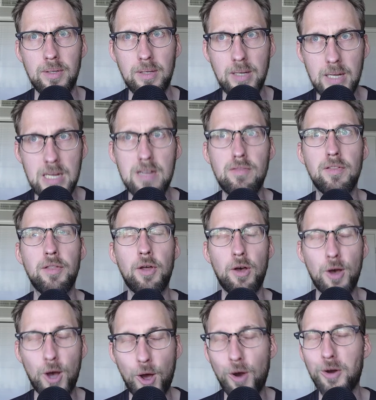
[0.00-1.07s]
even the
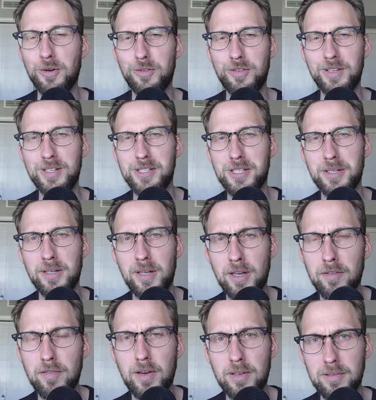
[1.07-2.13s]
hard things in
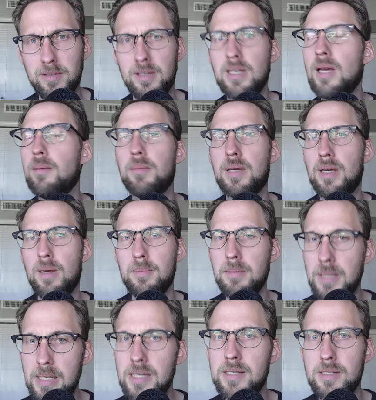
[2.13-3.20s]
life, I think, can become
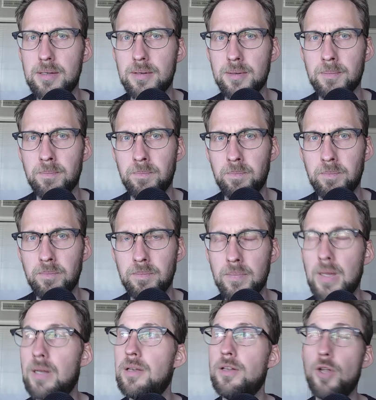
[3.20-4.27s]
easier.
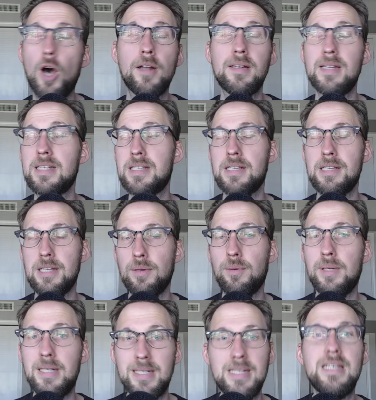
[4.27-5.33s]
Not
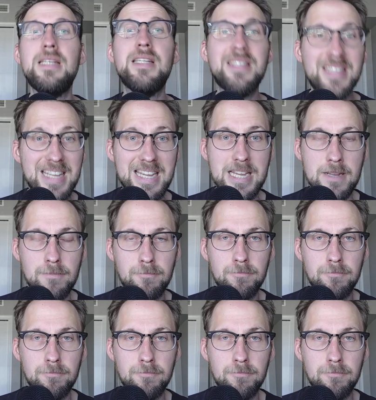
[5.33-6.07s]
necessarily easy,